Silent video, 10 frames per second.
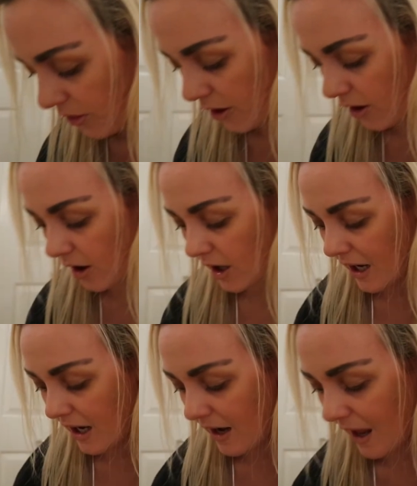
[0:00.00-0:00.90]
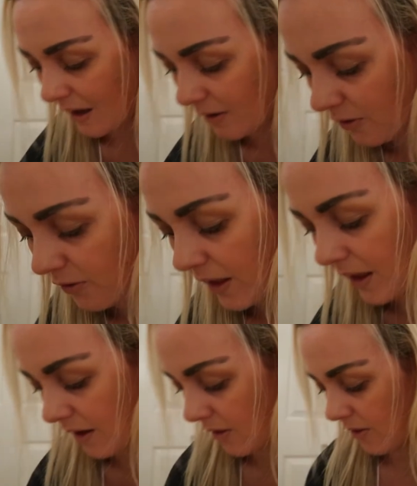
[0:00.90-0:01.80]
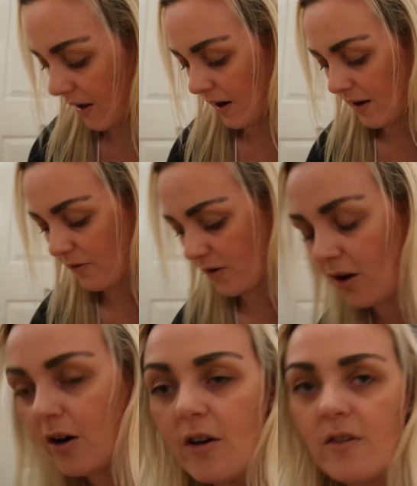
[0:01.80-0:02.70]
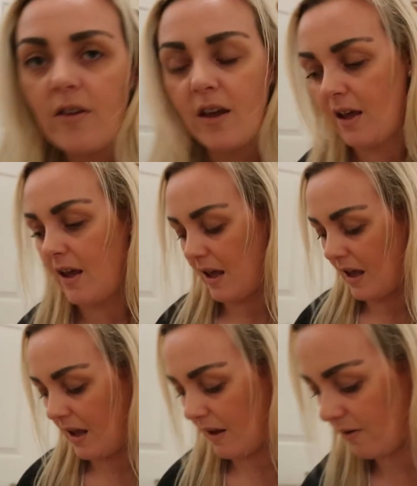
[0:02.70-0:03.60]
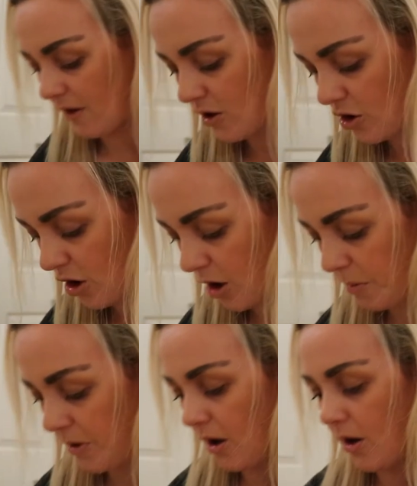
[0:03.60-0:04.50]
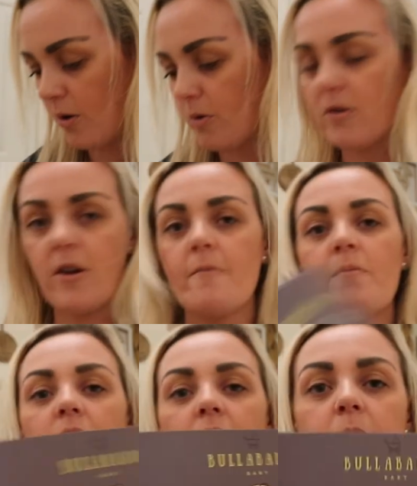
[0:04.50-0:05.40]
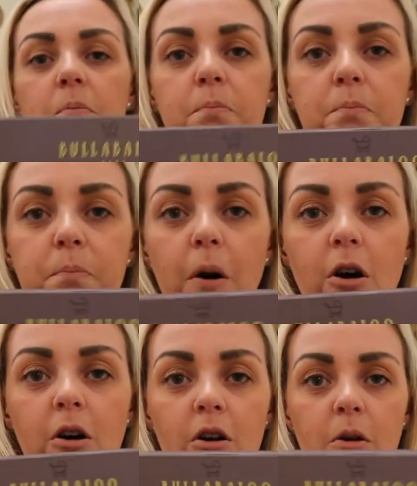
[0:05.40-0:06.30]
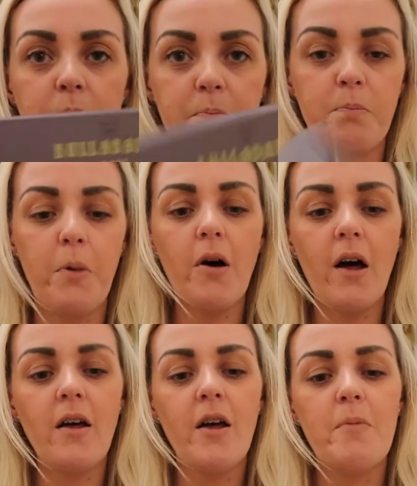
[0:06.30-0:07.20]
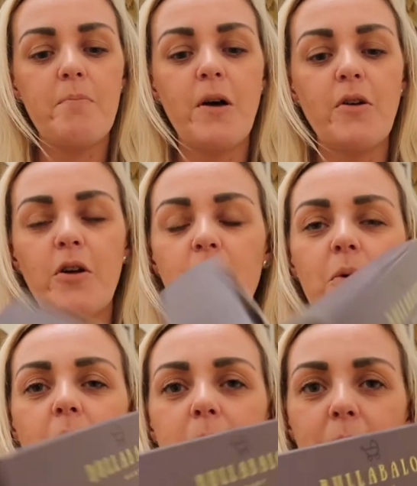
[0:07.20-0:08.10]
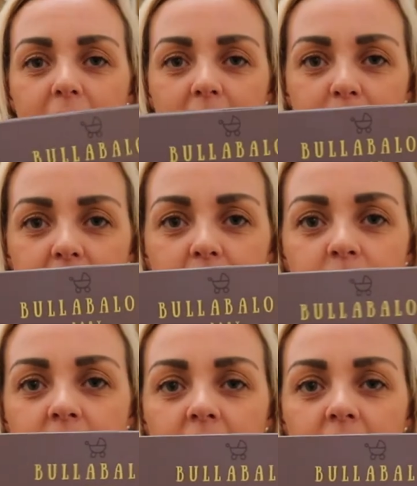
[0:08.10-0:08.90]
the next thing that I have got is a shop called Bulla Baloo Baby.